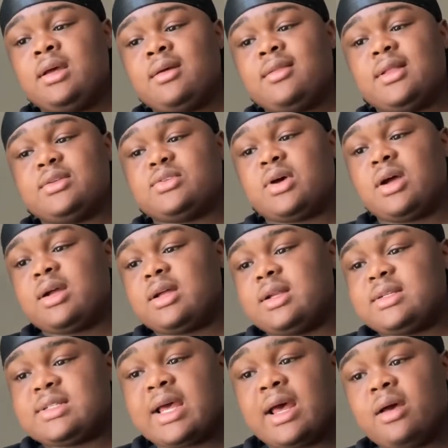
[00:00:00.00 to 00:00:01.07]
the talk of the
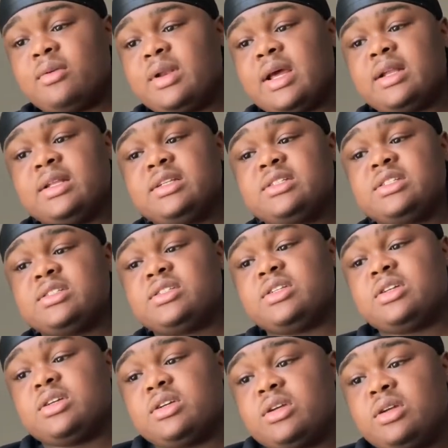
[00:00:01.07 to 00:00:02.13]
town. Now this is
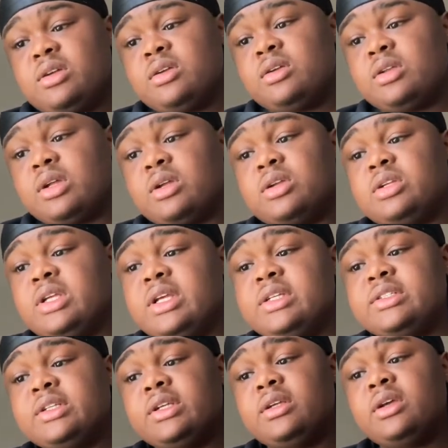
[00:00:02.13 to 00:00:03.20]
the
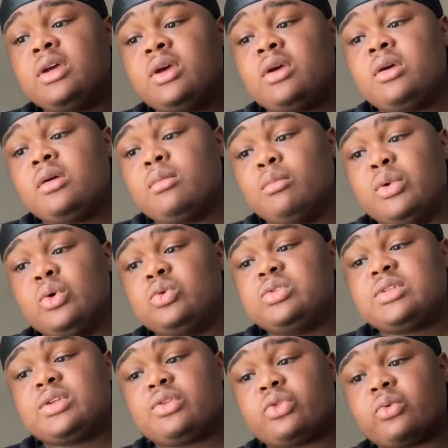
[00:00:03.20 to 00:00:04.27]
Yeezy
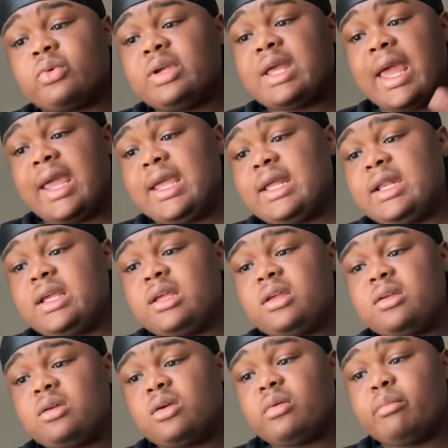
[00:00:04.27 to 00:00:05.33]
Boost 380
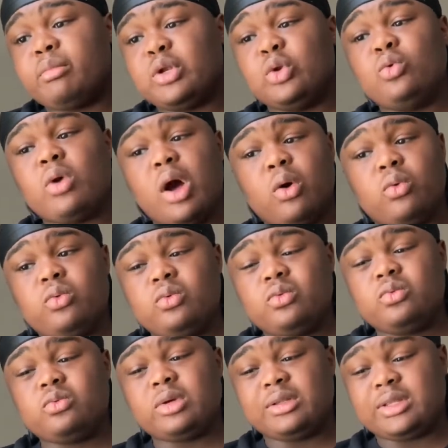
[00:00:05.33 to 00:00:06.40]
Blue Oat.
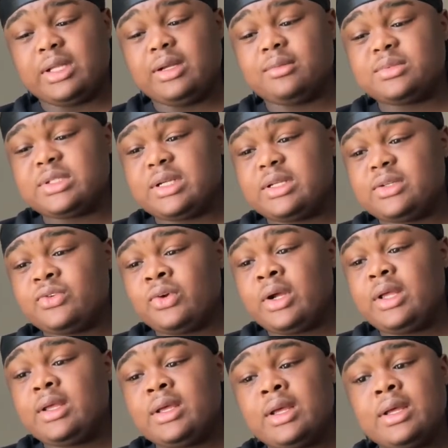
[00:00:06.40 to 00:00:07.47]
I think I'm saying this
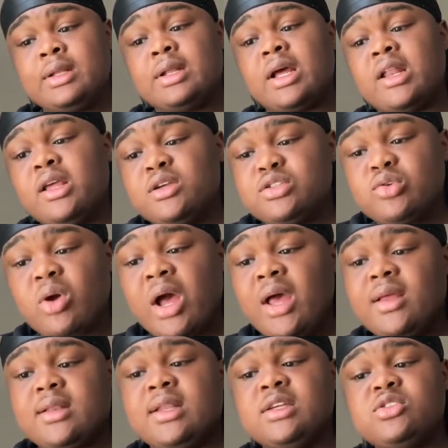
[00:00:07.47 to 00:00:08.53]
right. Now this shoe,
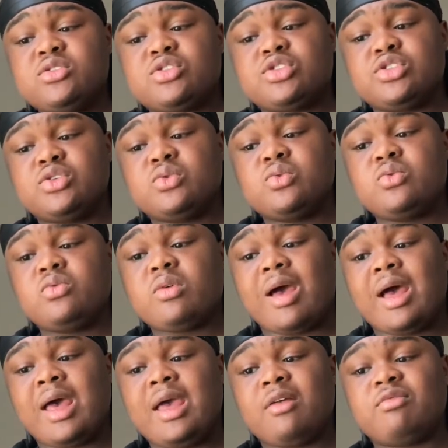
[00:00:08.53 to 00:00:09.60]
this is a shoe I
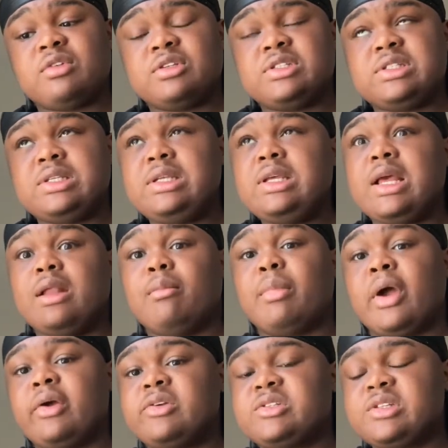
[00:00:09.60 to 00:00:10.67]
have to see in
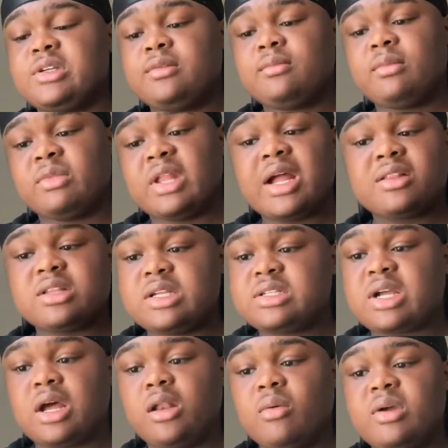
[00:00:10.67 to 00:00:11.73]
person. Not this
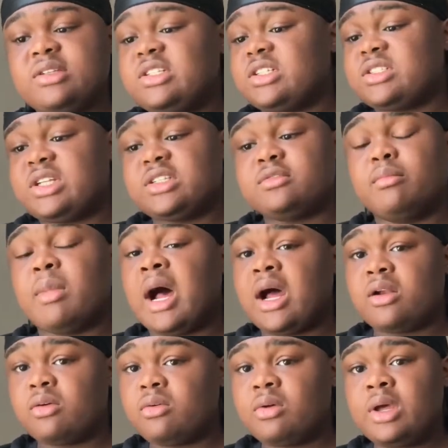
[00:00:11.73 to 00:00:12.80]
colorway, just this
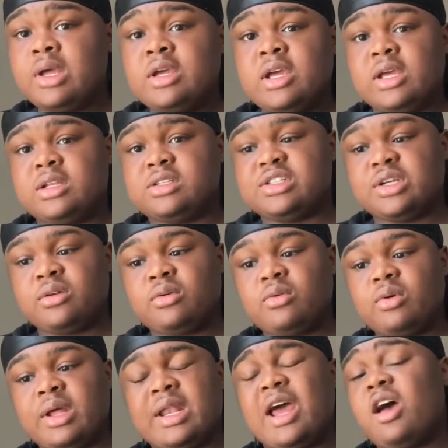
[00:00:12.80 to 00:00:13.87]
model in
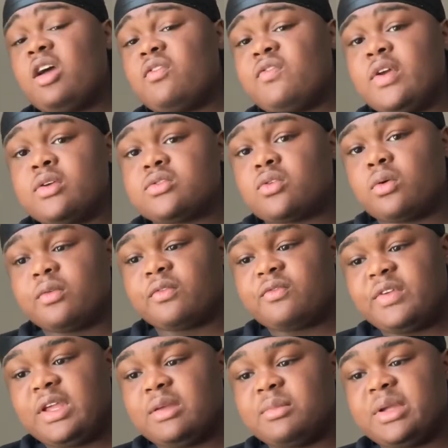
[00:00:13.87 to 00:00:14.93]
general and how it feels on
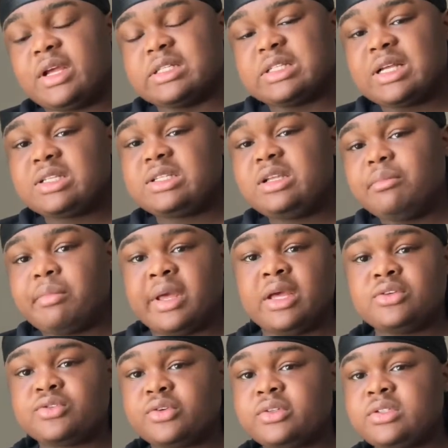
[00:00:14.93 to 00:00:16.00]
feet, because I see
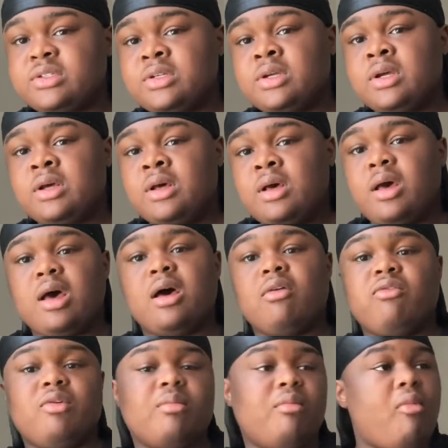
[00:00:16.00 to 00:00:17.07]
pictures of
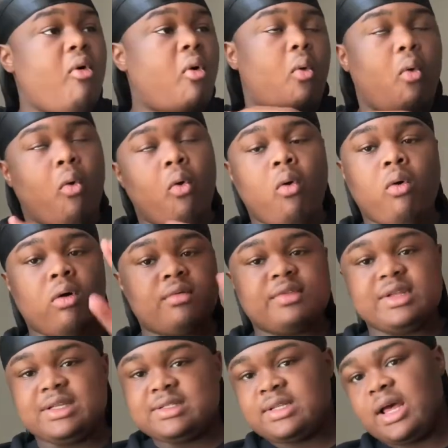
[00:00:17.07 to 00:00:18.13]
them all
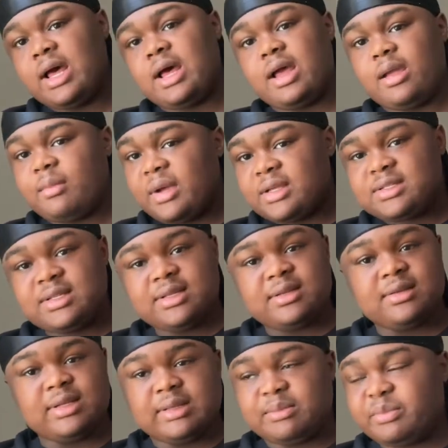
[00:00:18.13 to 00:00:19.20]
the time. I
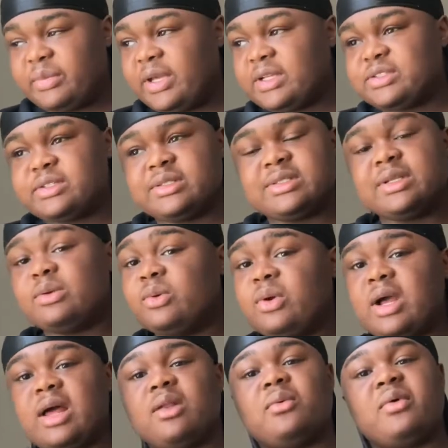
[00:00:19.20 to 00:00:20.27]
see pictures of new
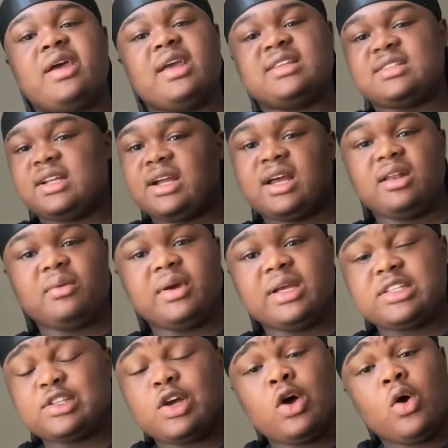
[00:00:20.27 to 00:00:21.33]
colorways and
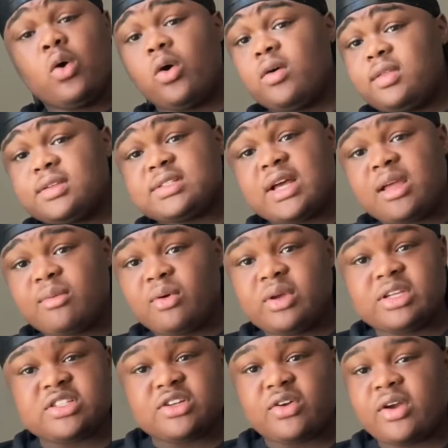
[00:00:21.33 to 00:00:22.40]
colorways all the time on
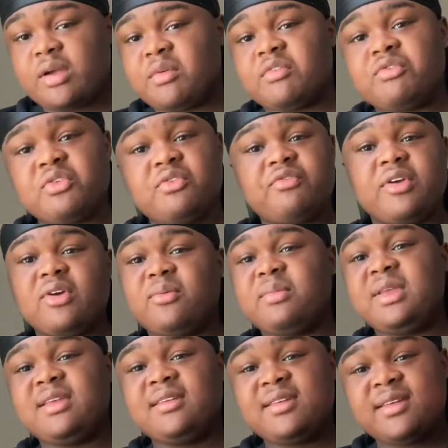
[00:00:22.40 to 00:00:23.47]
Instagram. If you feel
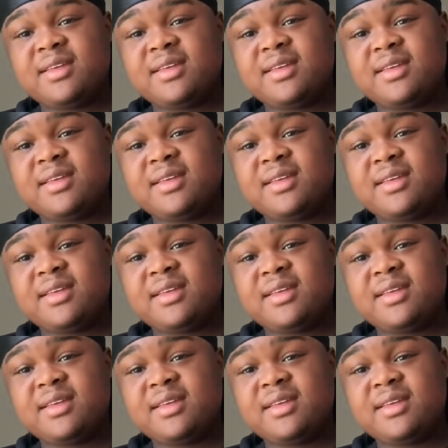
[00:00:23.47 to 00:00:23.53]
me,